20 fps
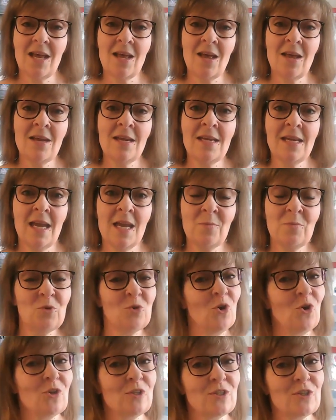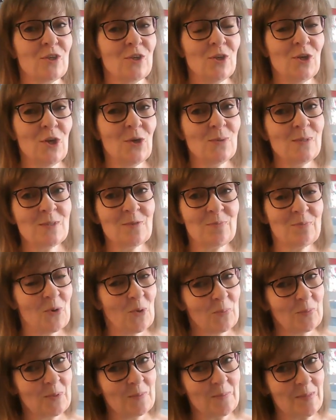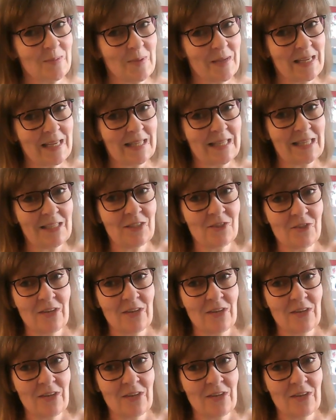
I came across loads of problems making this